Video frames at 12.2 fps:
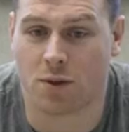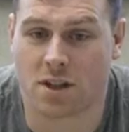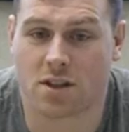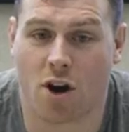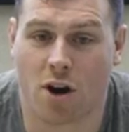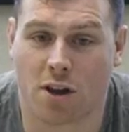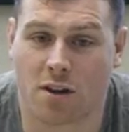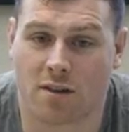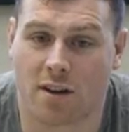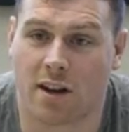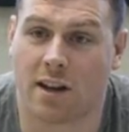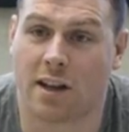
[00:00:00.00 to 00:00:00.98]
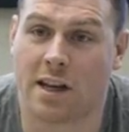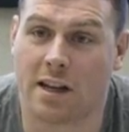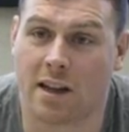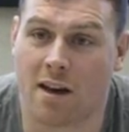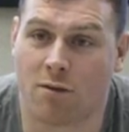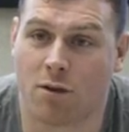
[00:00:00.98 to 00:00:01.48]
we're starting this at an
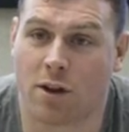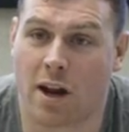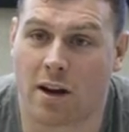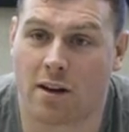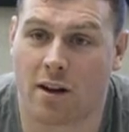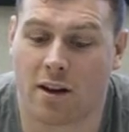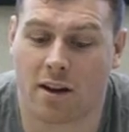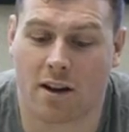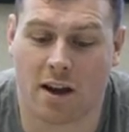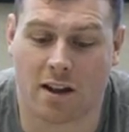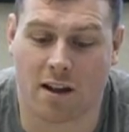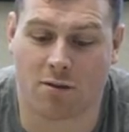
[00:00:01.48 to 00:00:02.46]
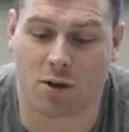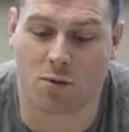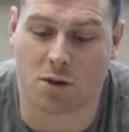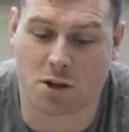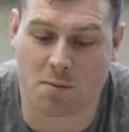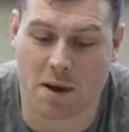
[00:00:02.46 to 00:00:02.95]
elite level, and at uh, a level
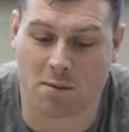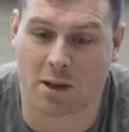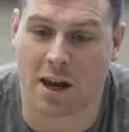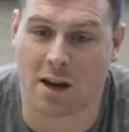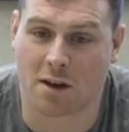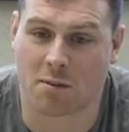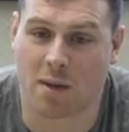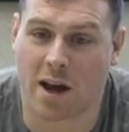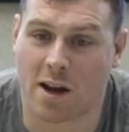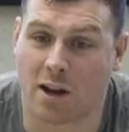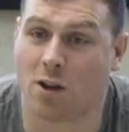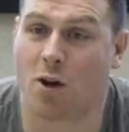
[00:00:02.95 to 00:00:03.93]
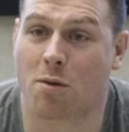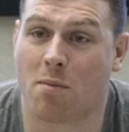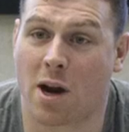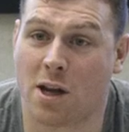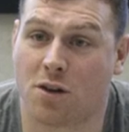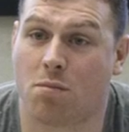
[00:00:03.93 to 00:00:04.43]
at which people are getting paid a lot of
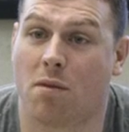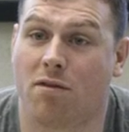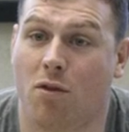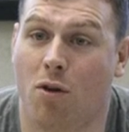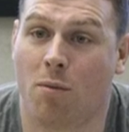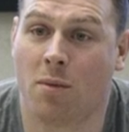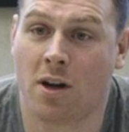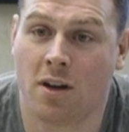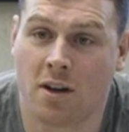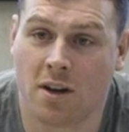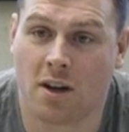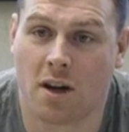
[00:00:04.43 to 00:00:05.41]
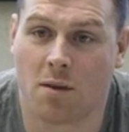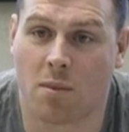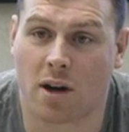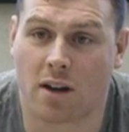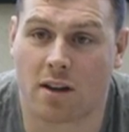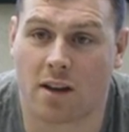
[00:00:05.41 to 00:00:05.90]
money to perform.
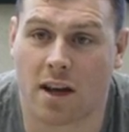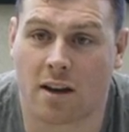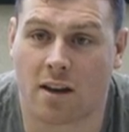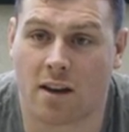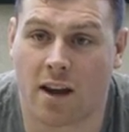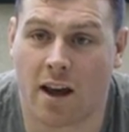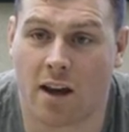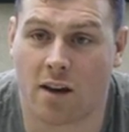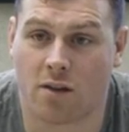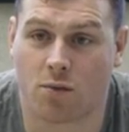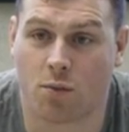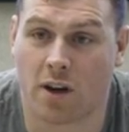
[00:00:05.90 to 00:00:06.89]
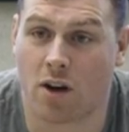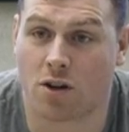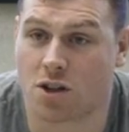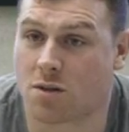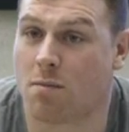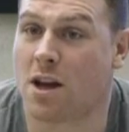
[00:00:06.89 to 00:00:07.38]
But at the end of the day, is we
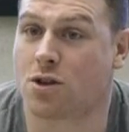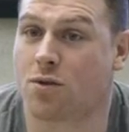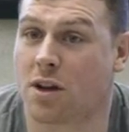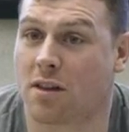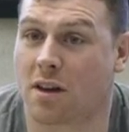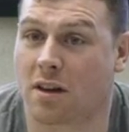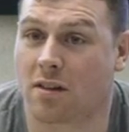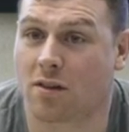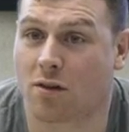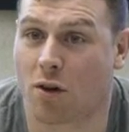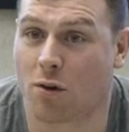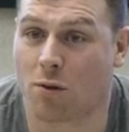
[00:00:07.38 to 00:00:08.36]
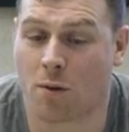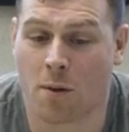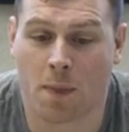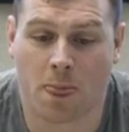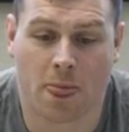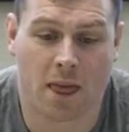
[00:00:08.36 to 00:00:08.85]
are just measuring things. So
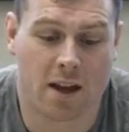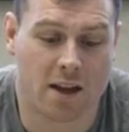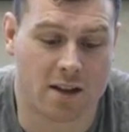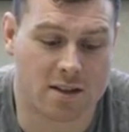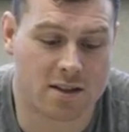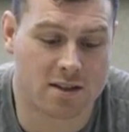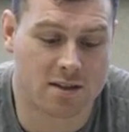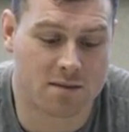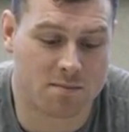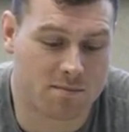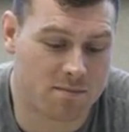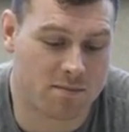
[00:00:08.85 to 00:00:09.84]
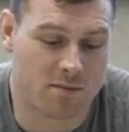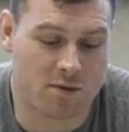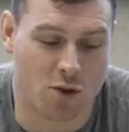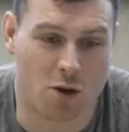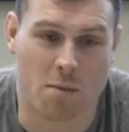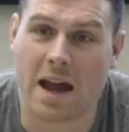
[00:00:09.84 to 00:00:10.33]
it's,
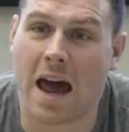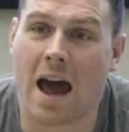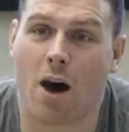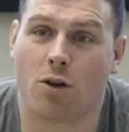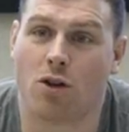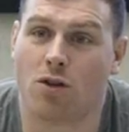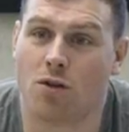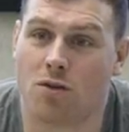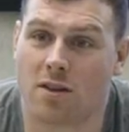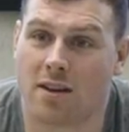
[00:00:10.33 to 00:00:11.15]
it's all about how you use